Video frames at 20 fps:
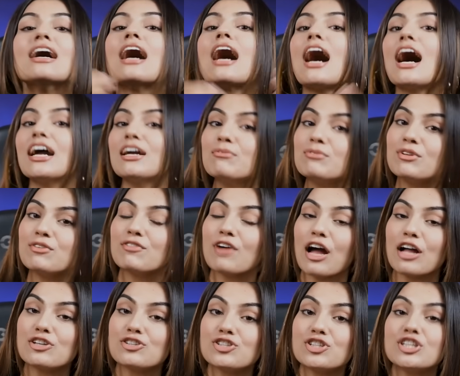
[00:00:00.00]
I am
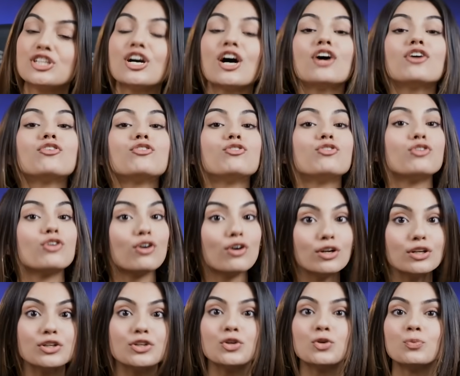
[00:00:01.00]
Divyanshi, a real
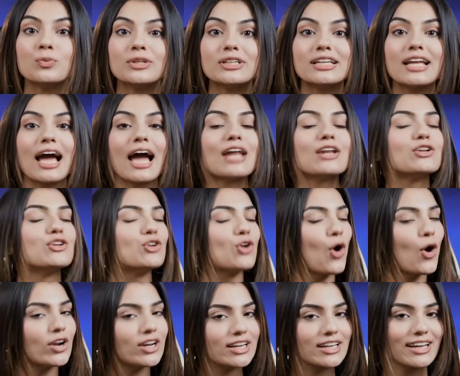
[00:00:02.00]
human and not
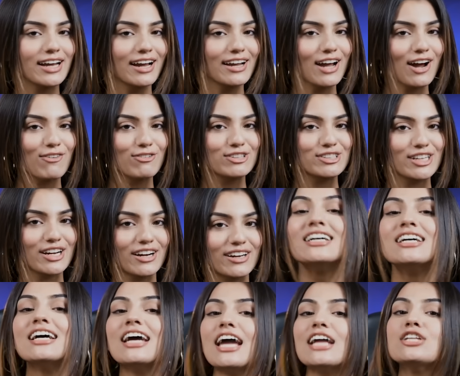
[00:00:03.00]
an AI avatar.
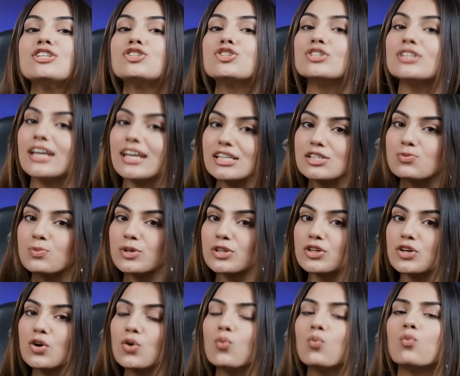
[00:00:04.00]
In today's
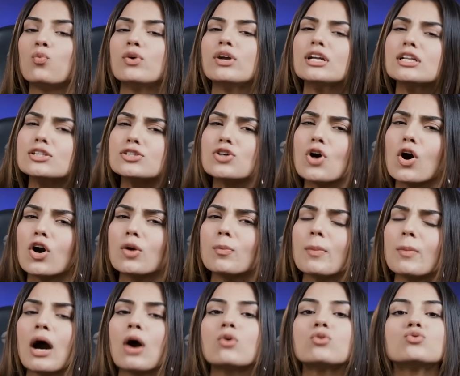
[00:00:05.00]
video, we'll talk about